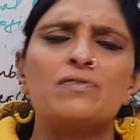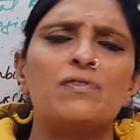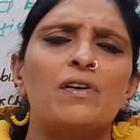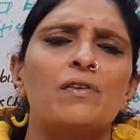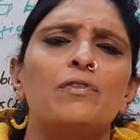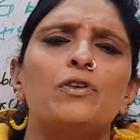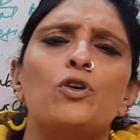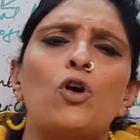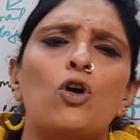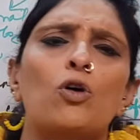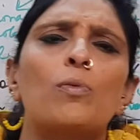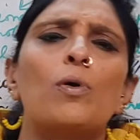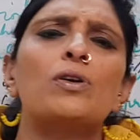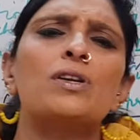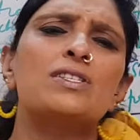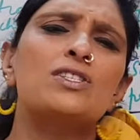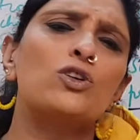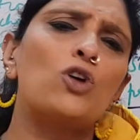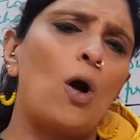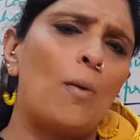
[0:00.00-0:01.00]
When we talk about,
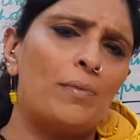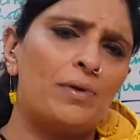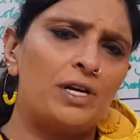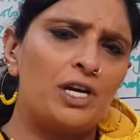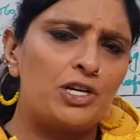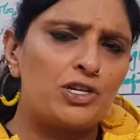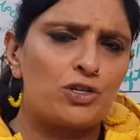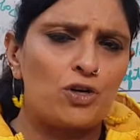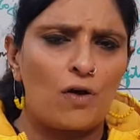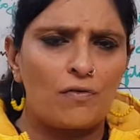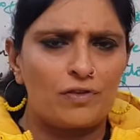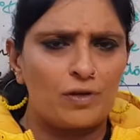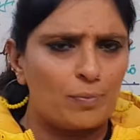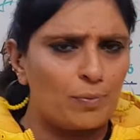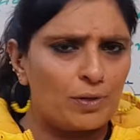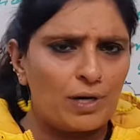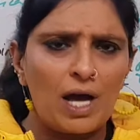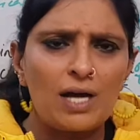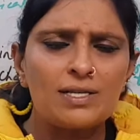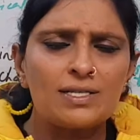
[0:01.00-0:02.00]
it's a combination of the
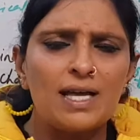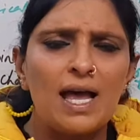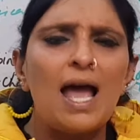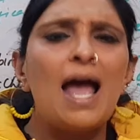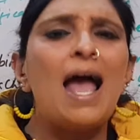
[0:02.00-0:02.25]
products,